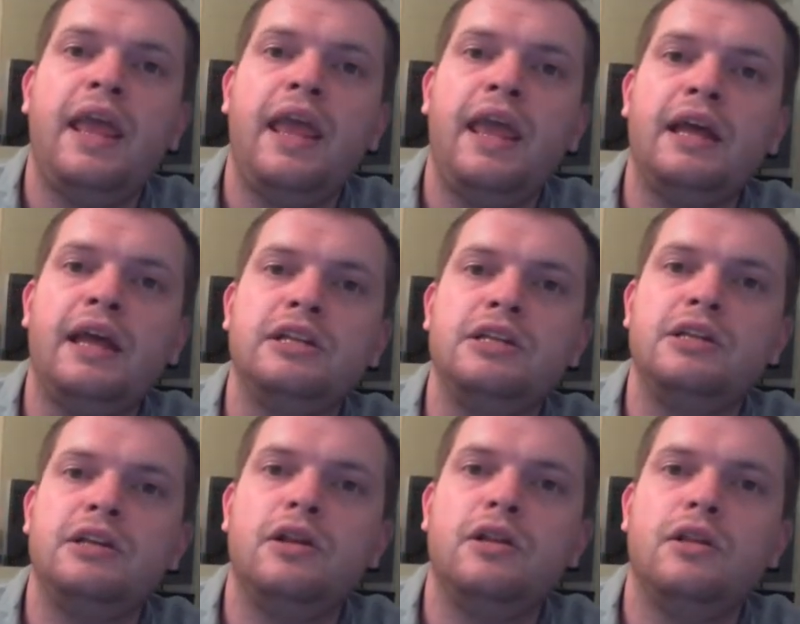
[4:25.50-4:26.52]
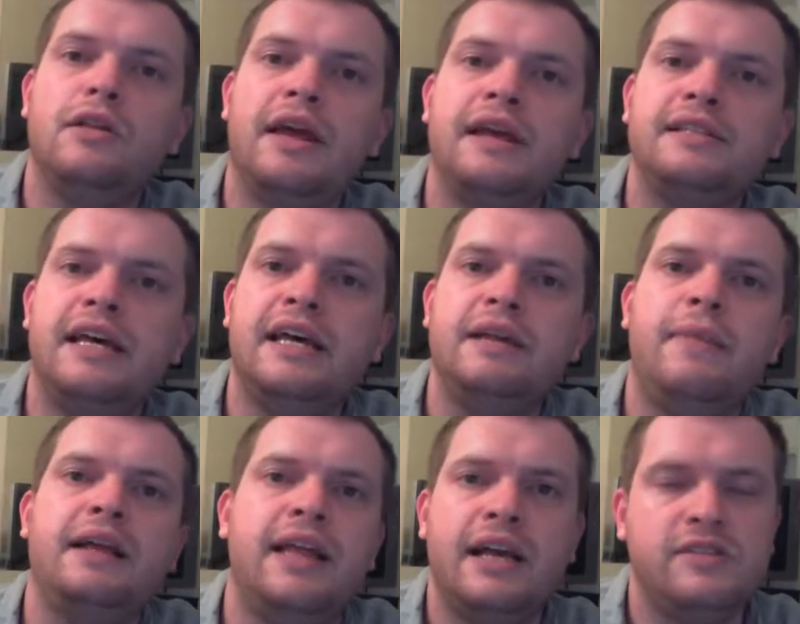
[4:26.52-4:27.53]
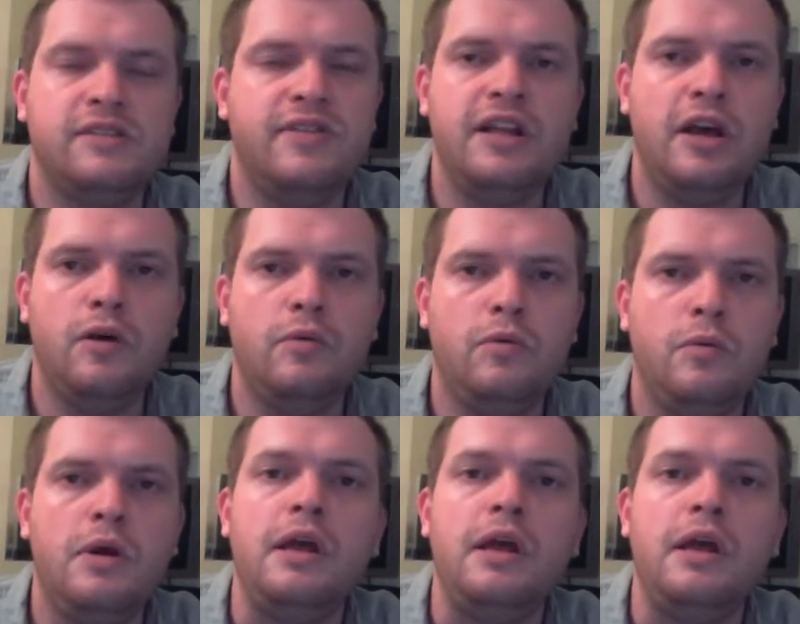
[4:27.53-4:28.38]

And like I said in my last video,